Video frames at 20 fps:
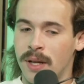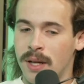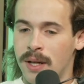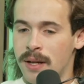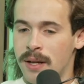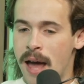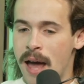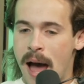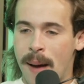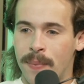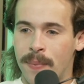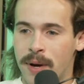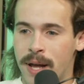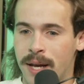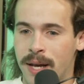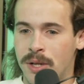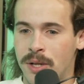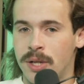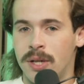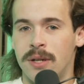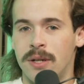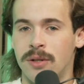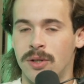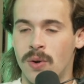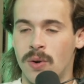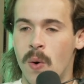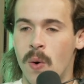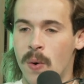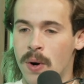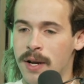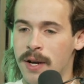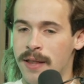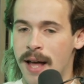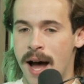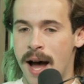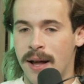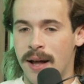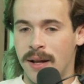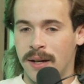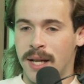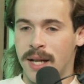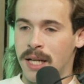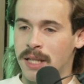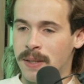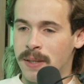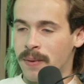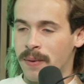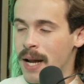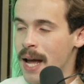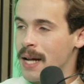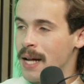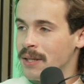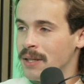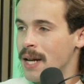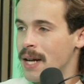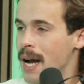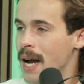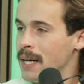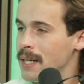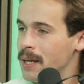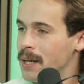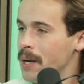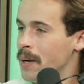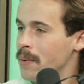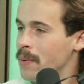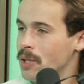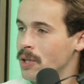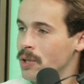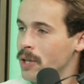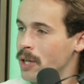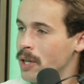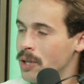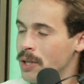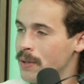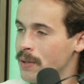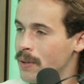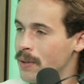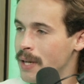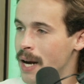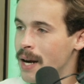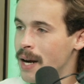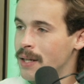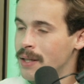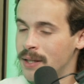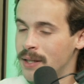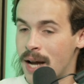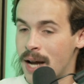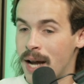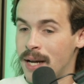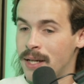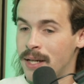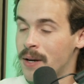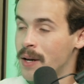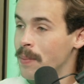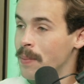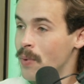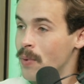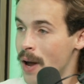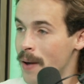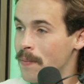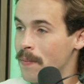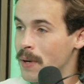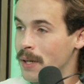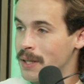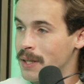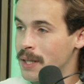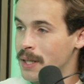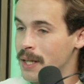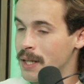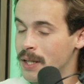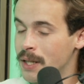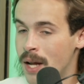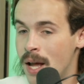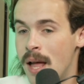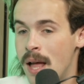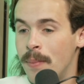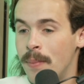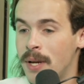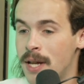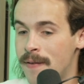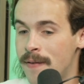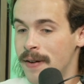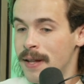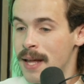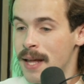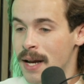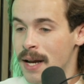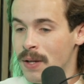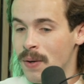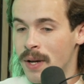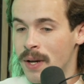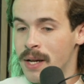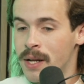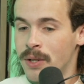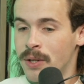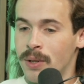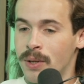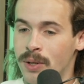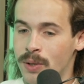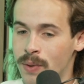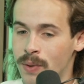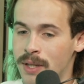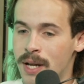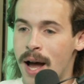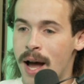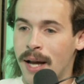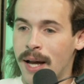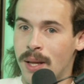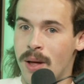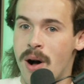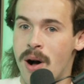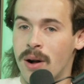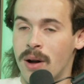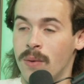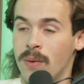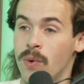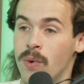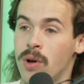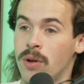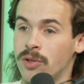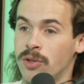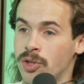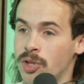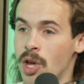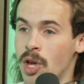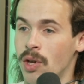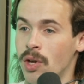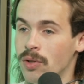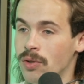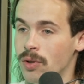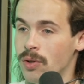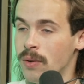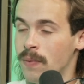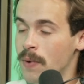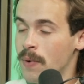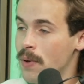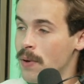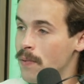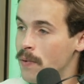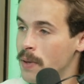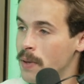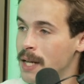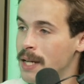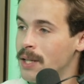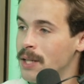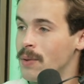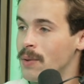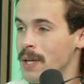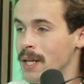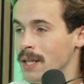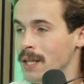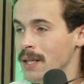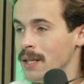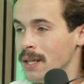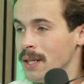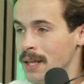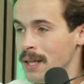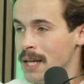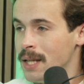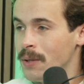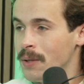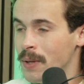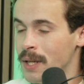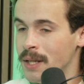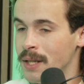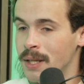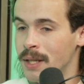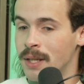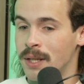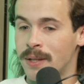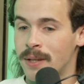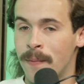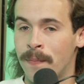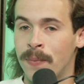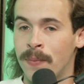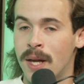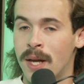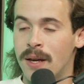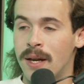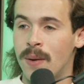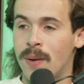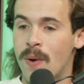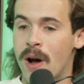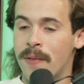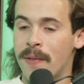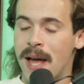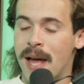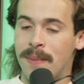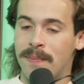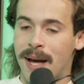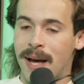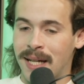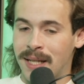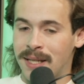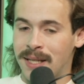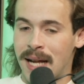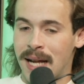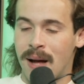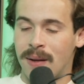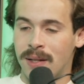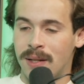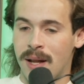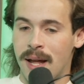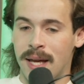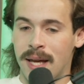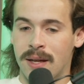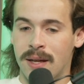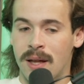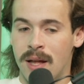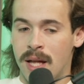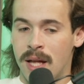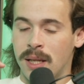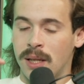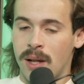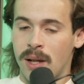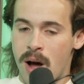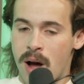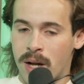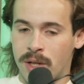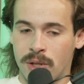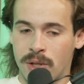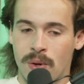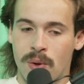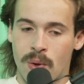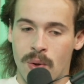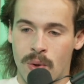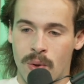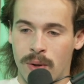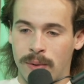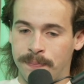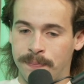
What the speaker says: apprehension toward that unless someone has dietary restrictions or dietary preferences. But even then, you can enter into a dialogue on, well, steak is good for you for these reasons and these reasons. And while that might sound like logical